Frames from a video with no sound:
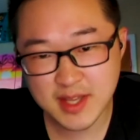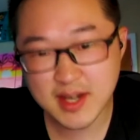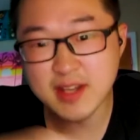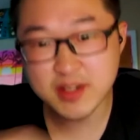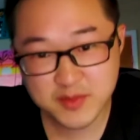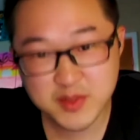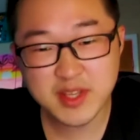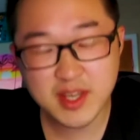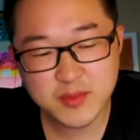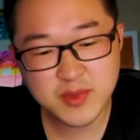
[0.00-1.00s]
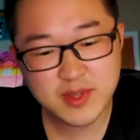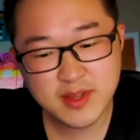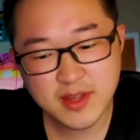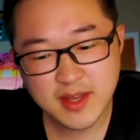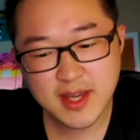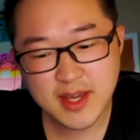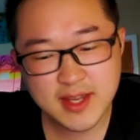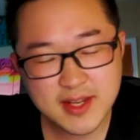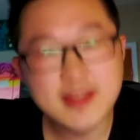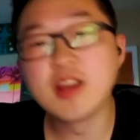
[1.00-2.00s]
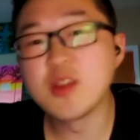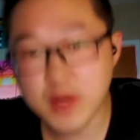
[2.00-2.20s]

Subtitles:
that I interviewed again with, and then the other one